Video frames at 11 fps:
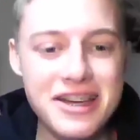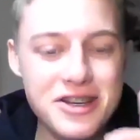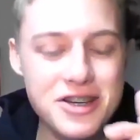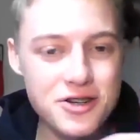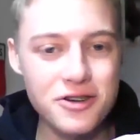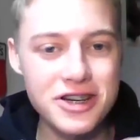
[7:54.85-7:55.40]
Are you
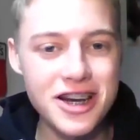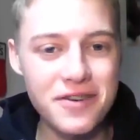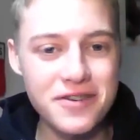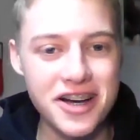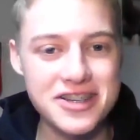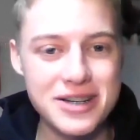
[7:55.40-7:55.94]
sure you
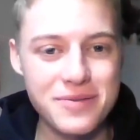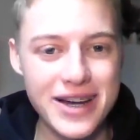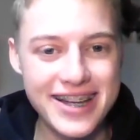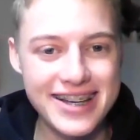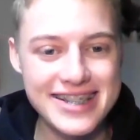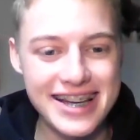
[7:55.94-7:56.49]
love cutting
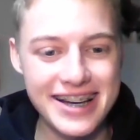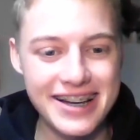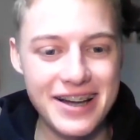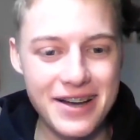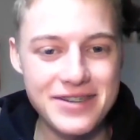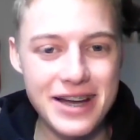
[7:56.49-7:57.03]
weight? Is
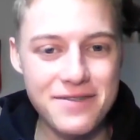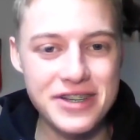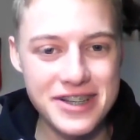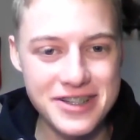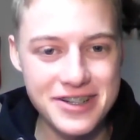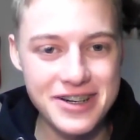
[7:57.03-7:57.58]
that a
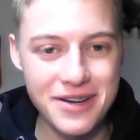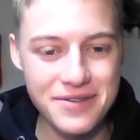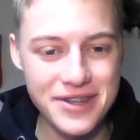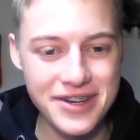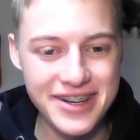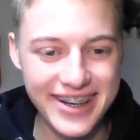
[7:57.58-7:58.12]
thing you do
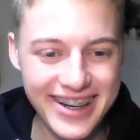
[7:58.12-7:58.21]
love though?